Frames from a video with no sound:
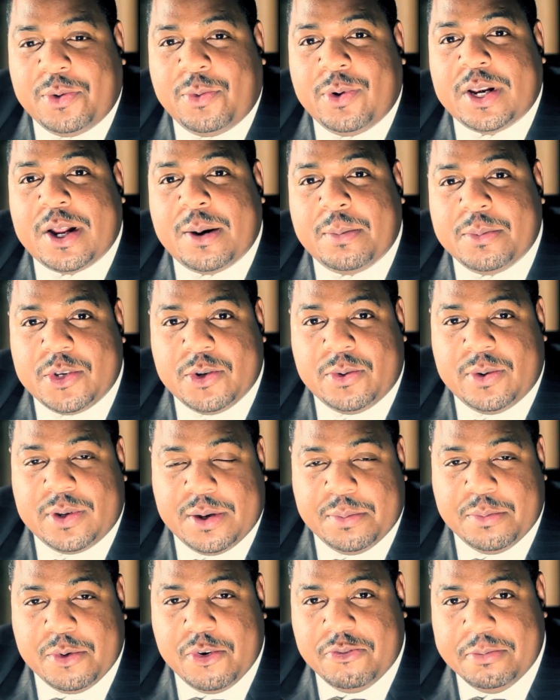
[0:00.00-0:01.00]
what I'm doing, the
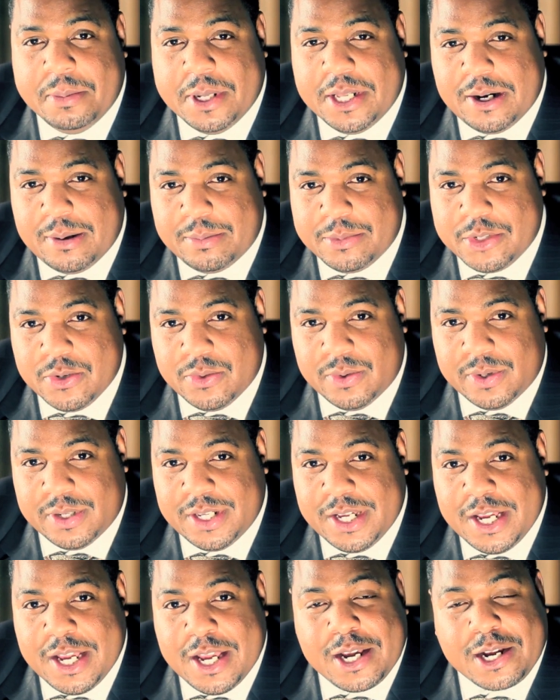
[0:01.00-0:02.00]
movement I'm doing.
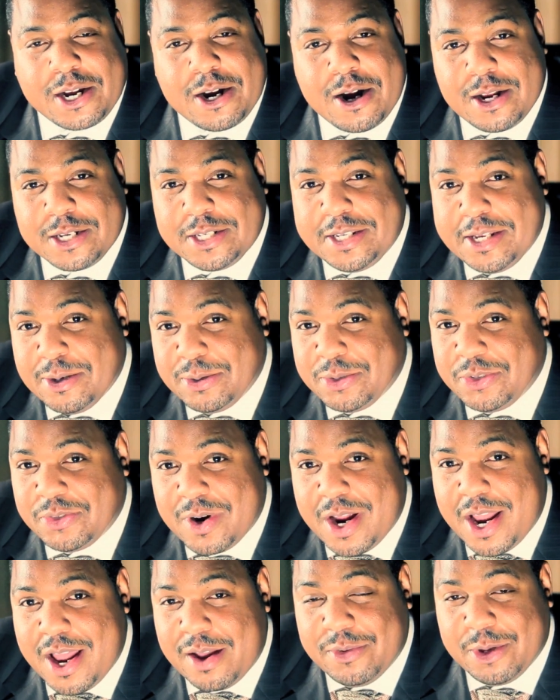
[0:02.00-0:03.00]
Cartel Drive,